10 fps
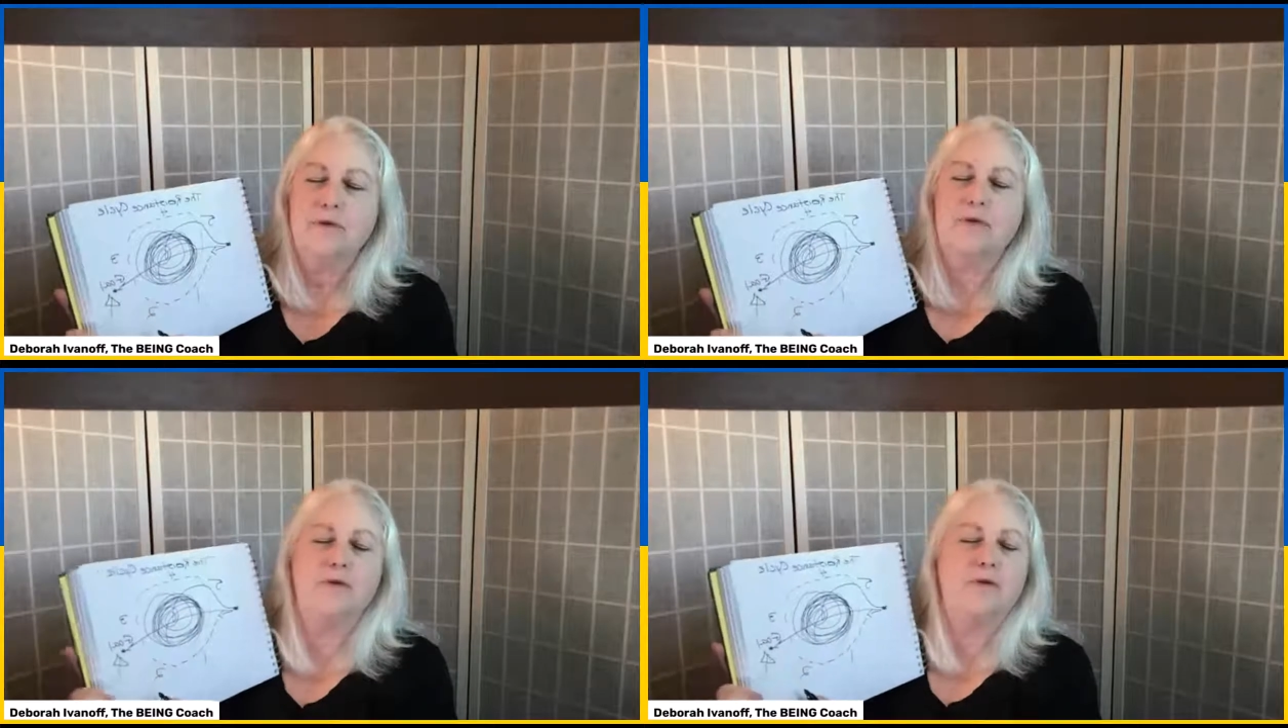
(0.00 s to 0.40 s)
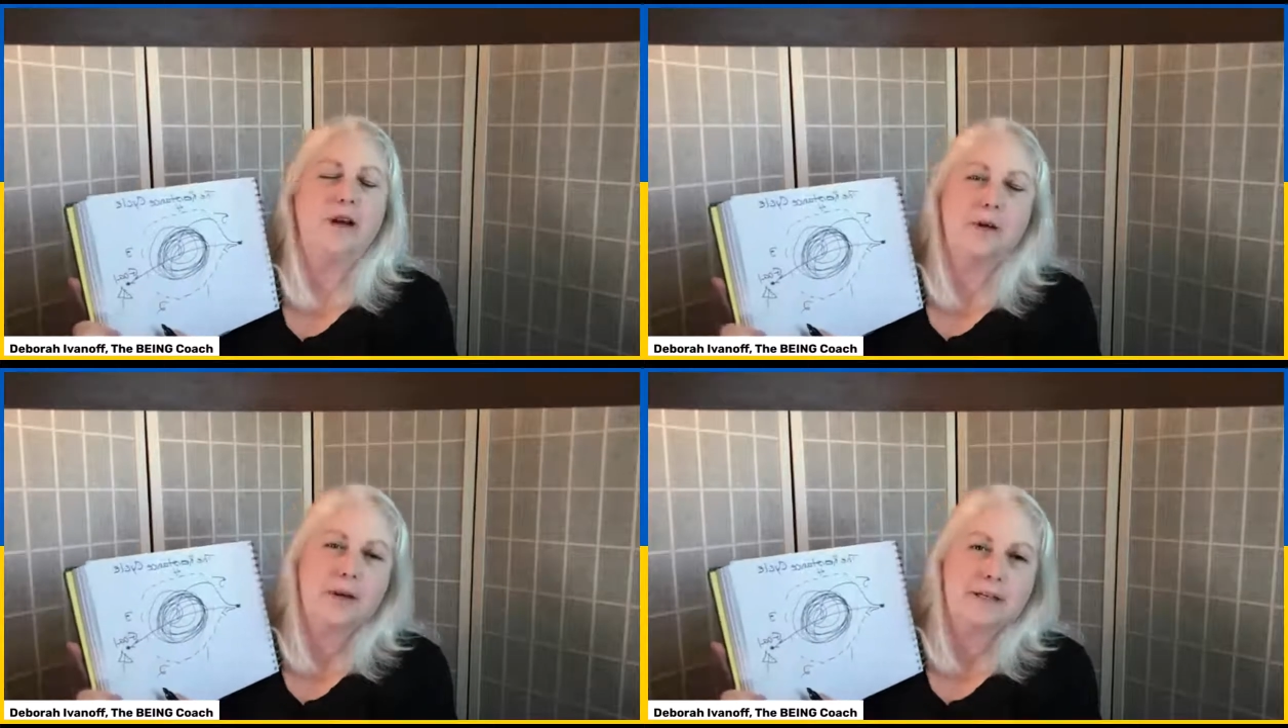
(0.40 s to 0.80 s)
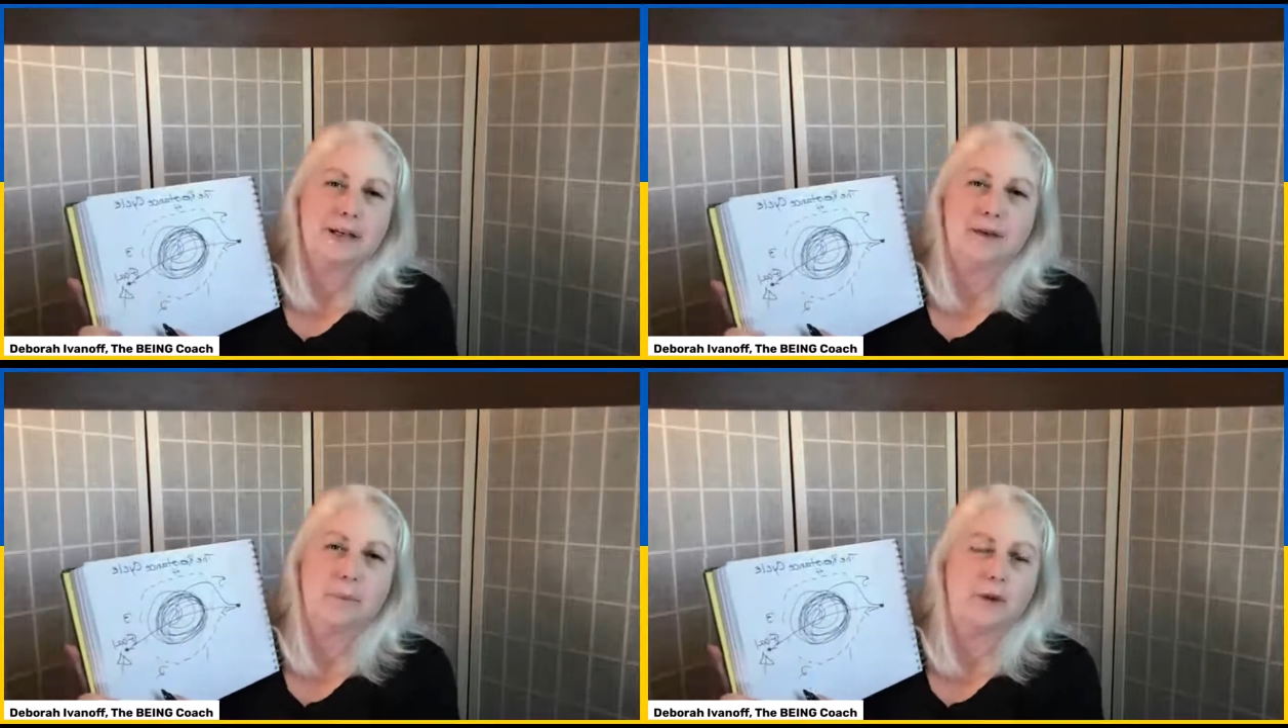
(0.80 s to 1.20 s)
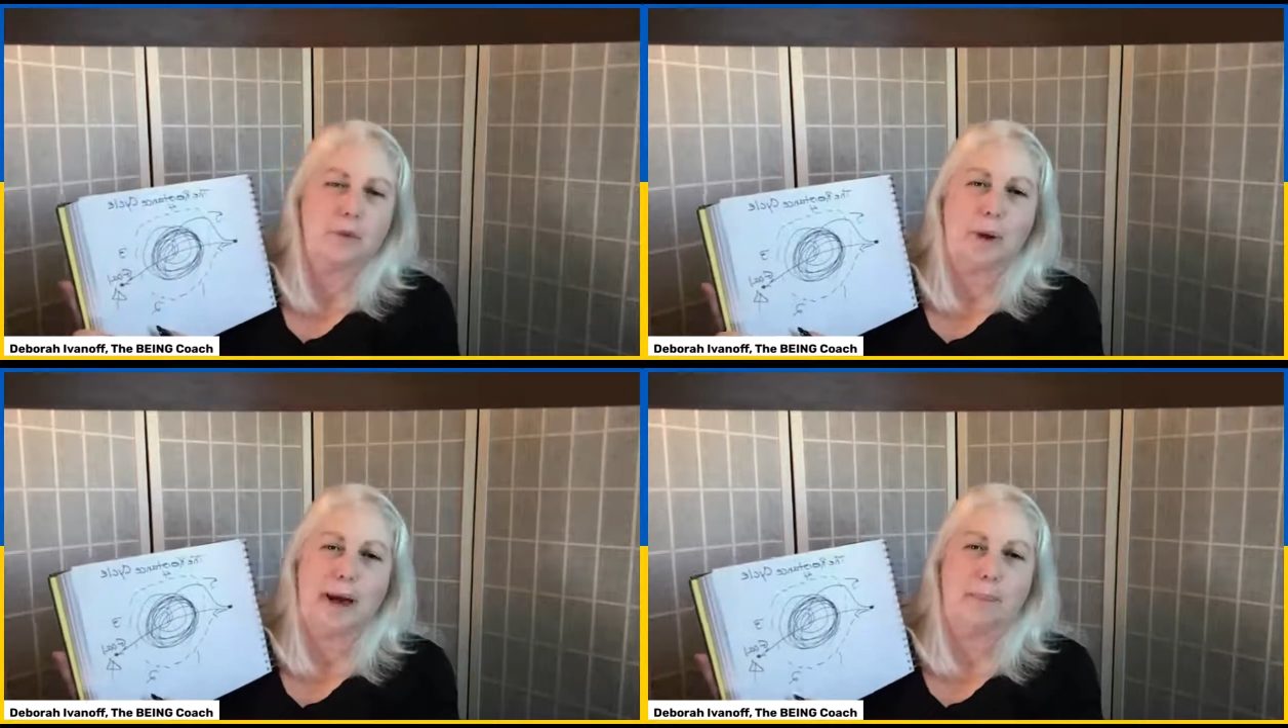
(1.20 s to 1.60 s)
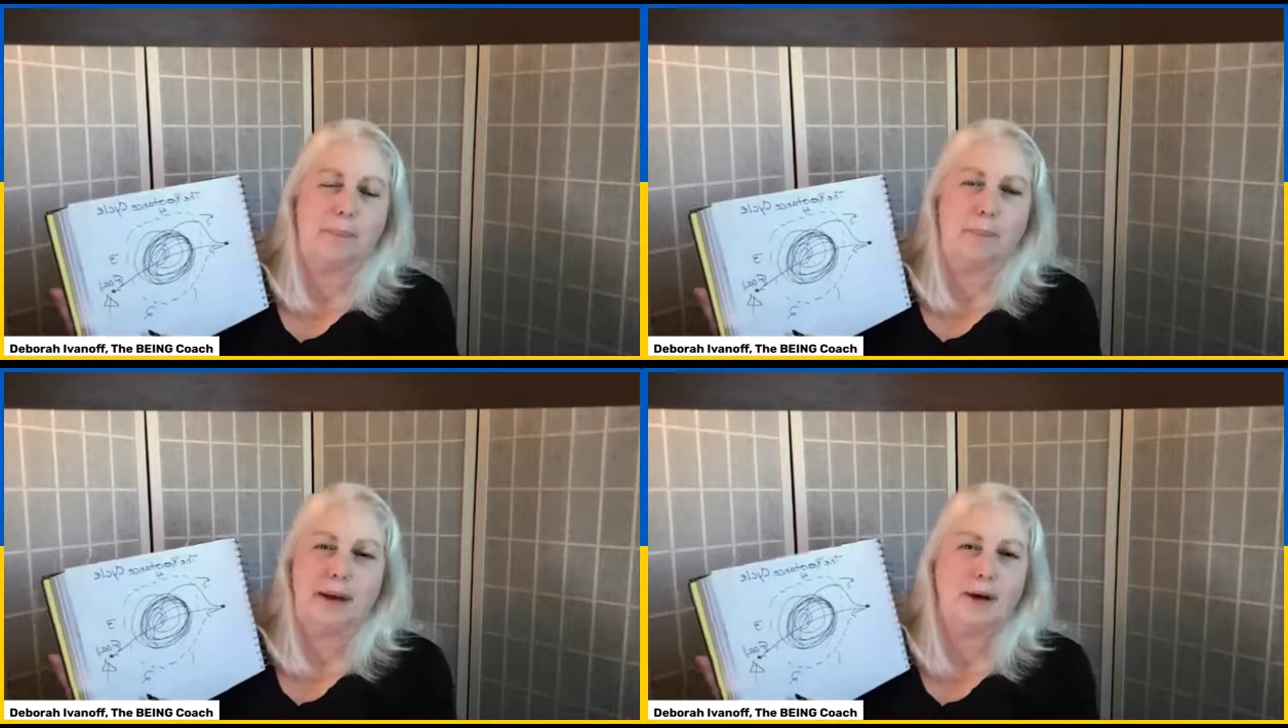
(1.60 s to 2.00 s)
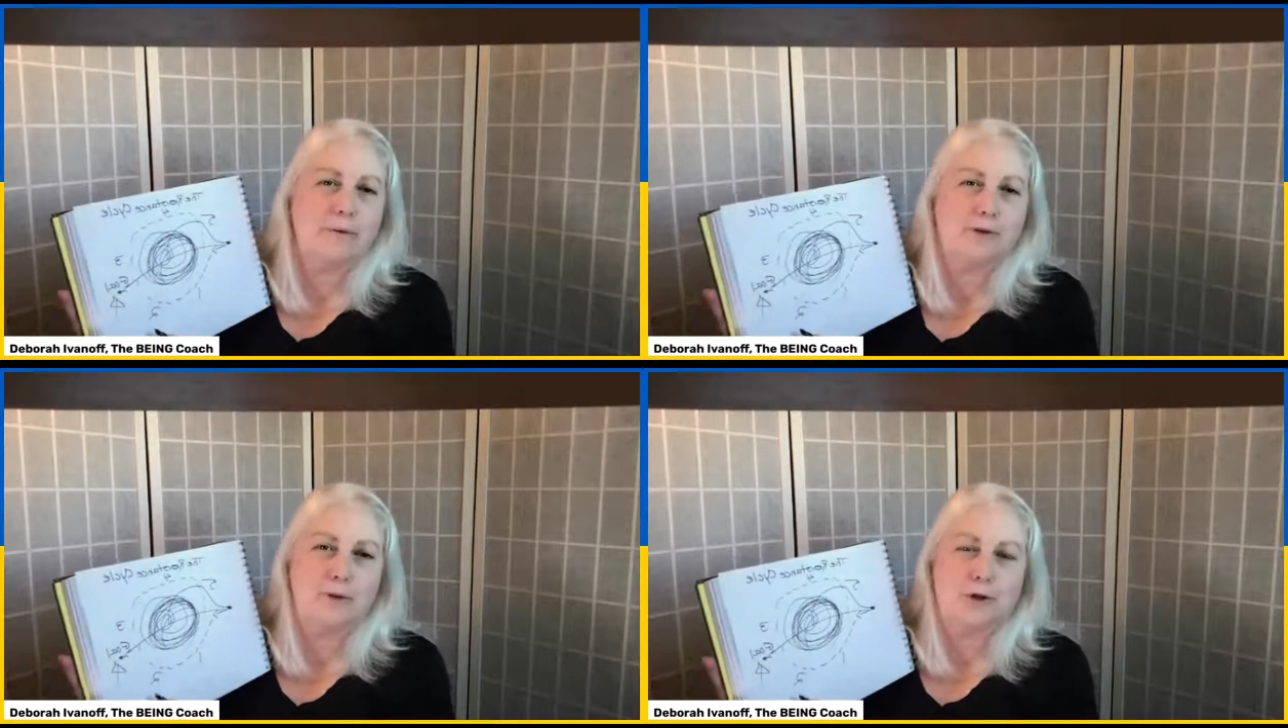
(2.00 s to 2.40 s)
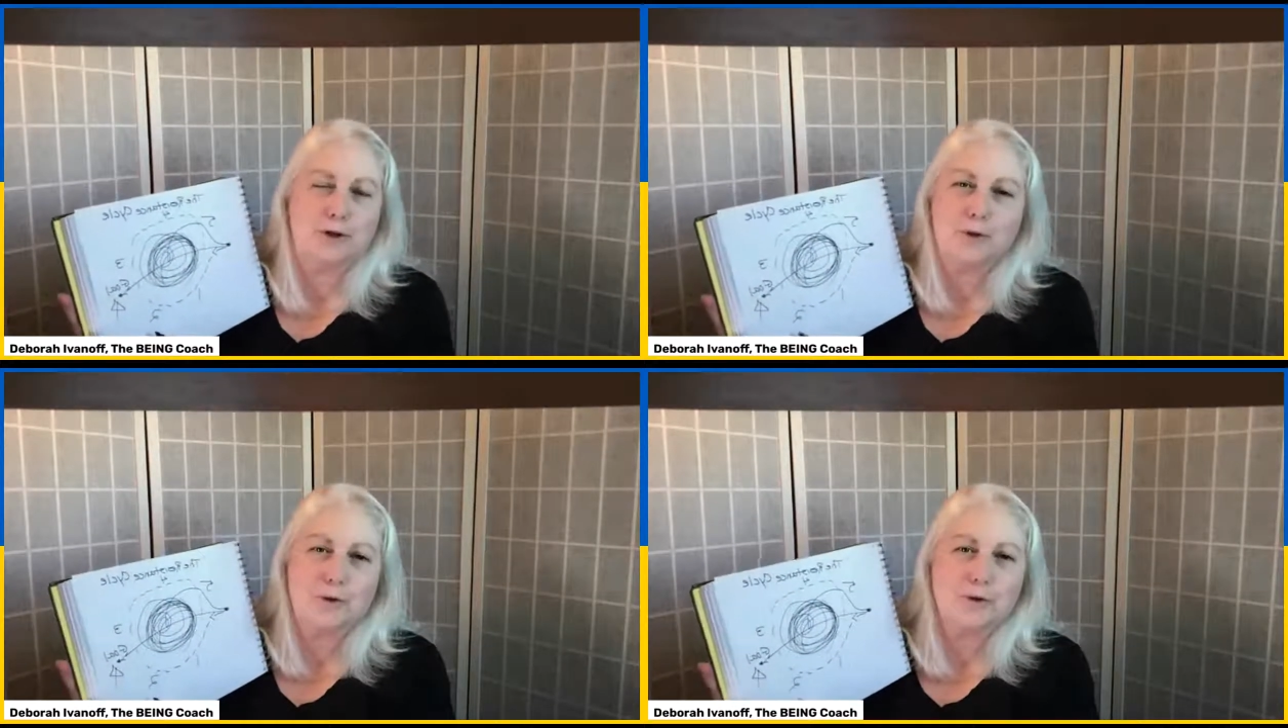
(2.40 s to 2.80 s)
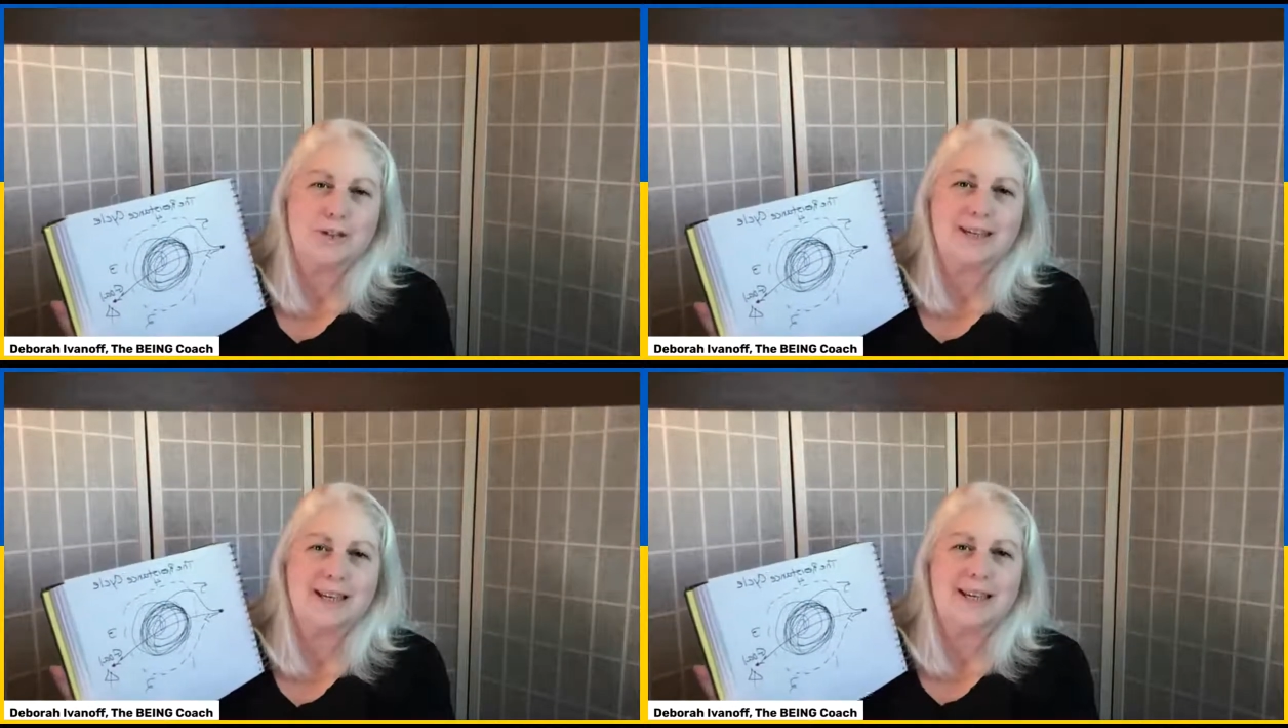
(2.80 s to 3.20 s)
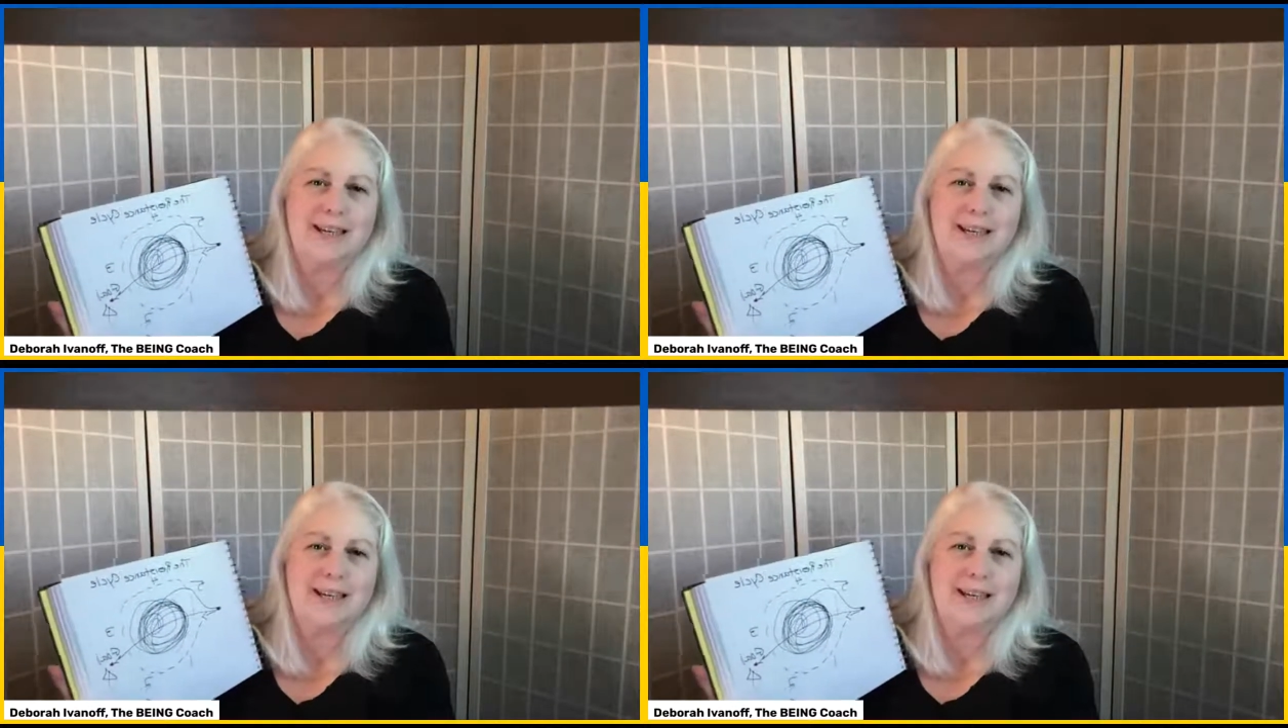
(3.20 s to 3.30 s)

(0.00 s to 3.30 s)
It's very seldom that you buy a pair of new shoes